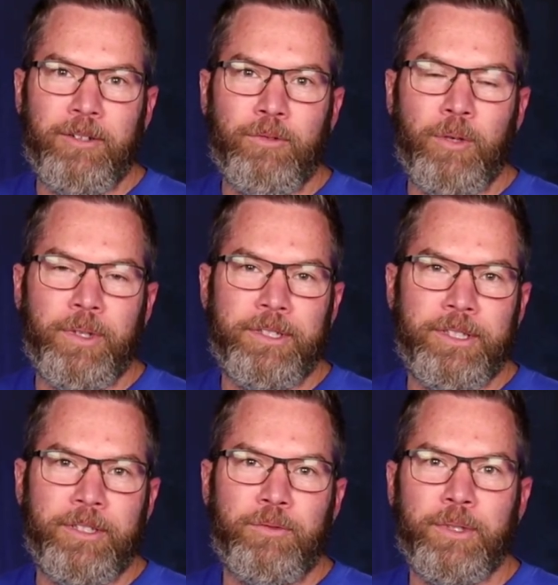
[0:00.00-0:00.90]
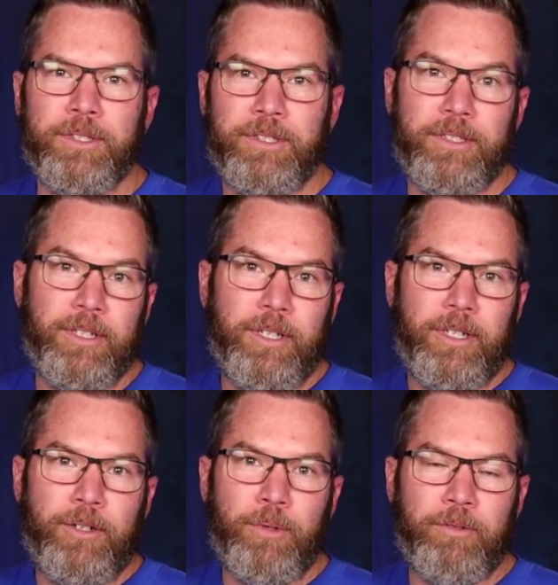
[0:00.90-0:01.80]
what we did was
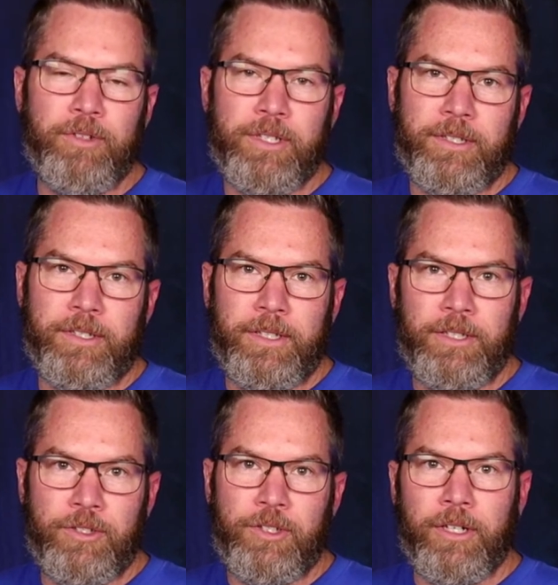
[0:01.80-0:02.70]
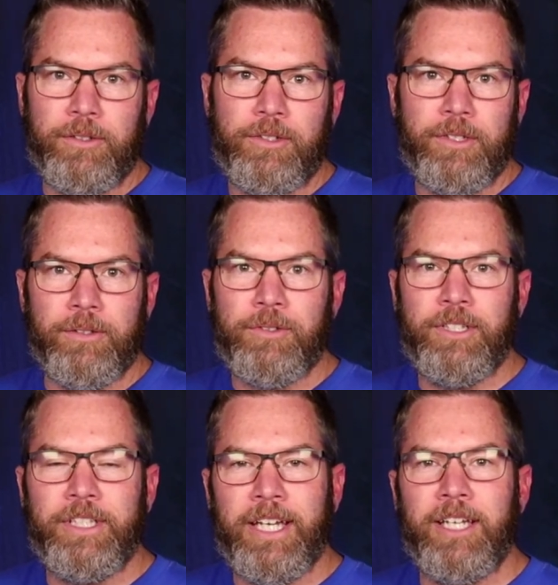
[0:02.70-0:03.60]
we visited each church. So
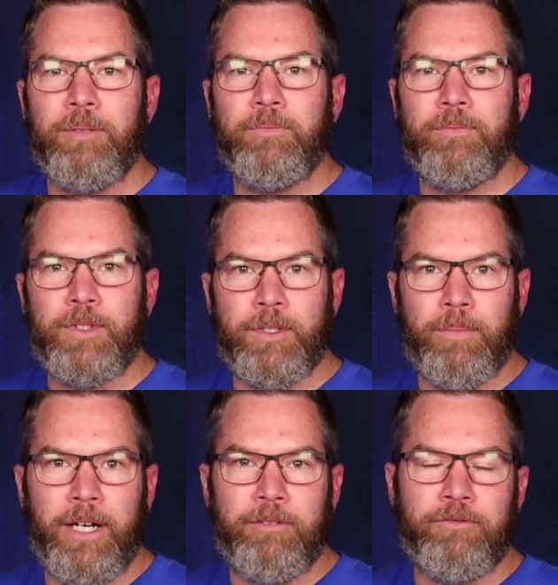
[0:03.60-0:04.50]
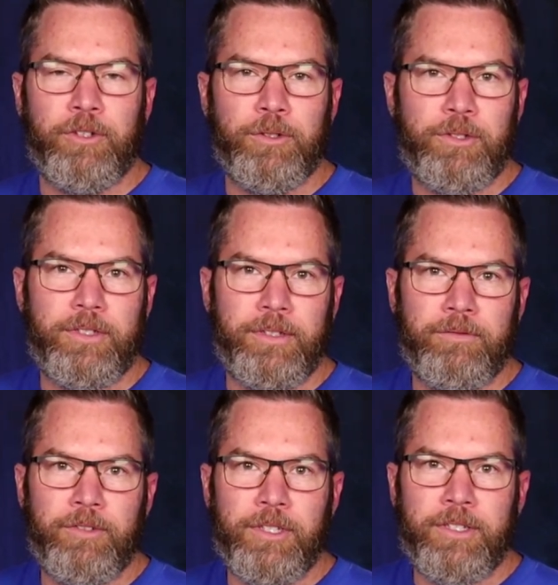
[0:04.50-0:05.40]
she came to mine first
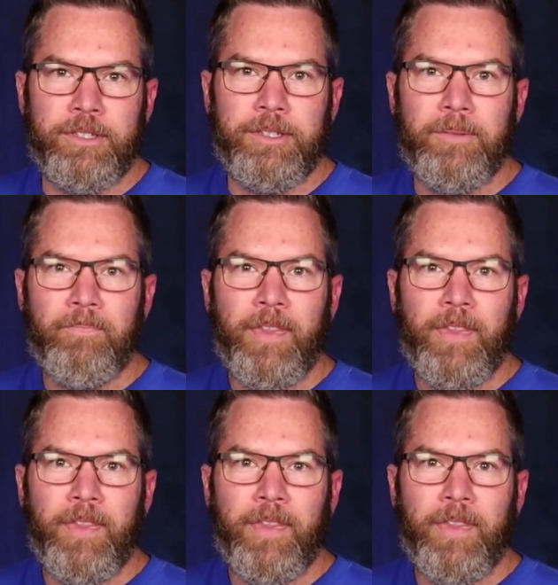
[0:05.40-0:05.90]
and visited.